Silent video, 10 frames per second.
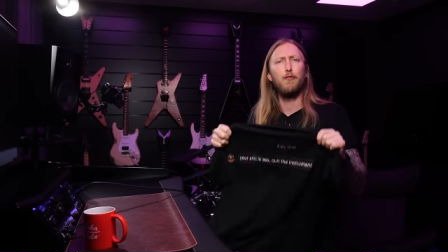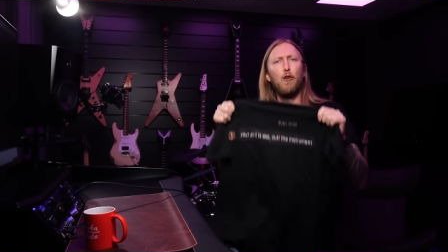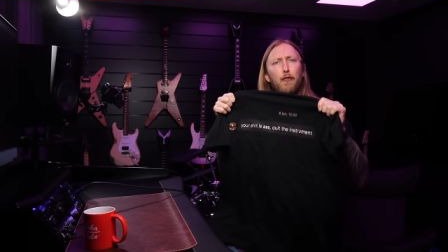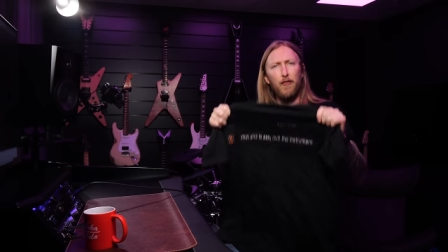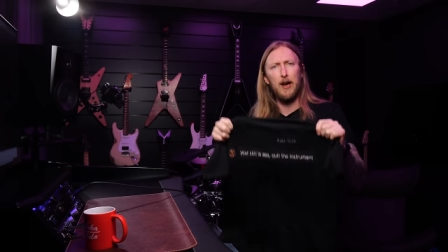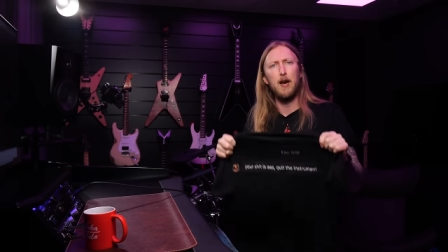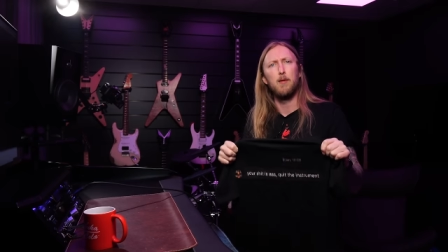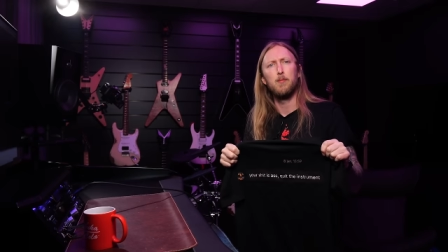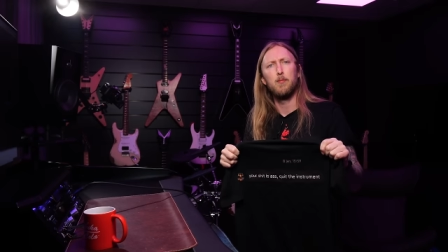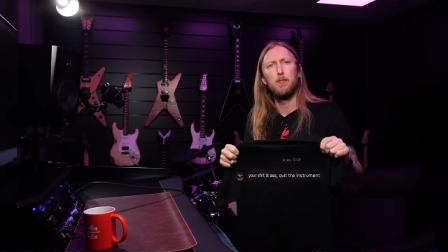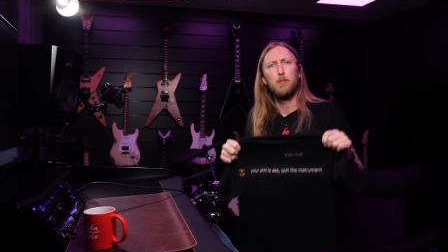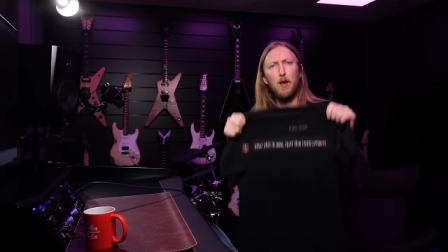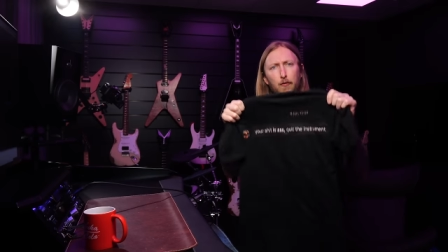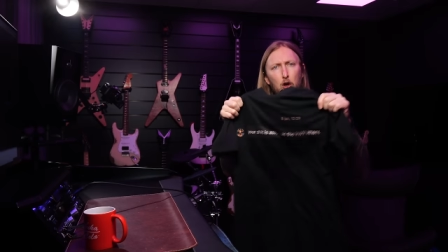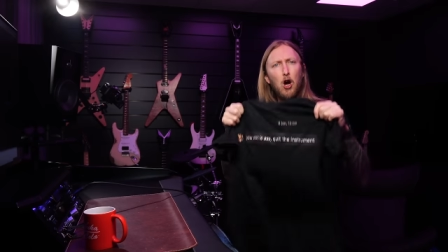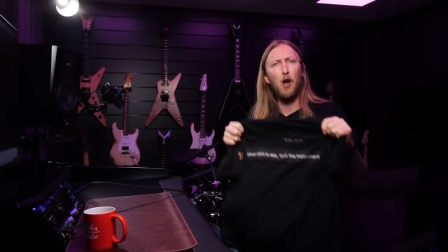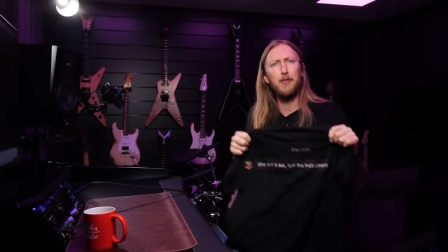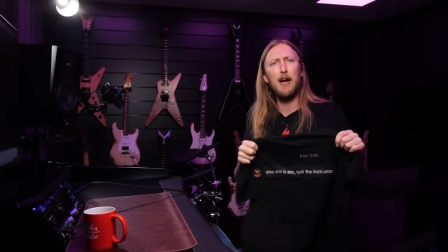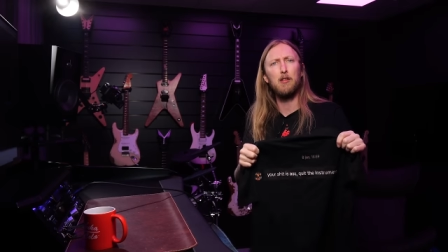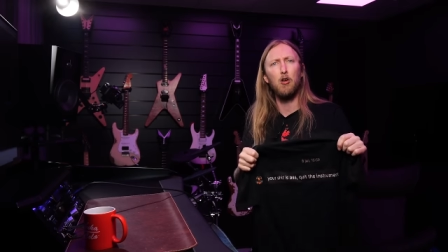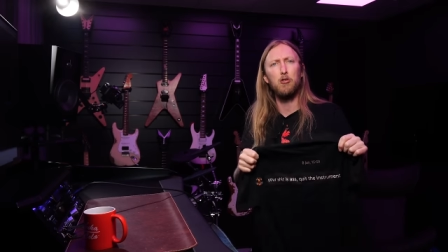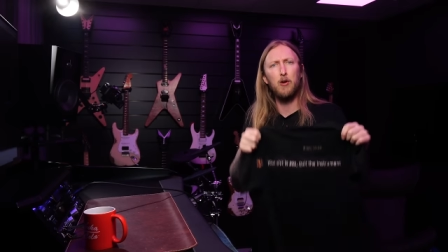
for free if you contact us,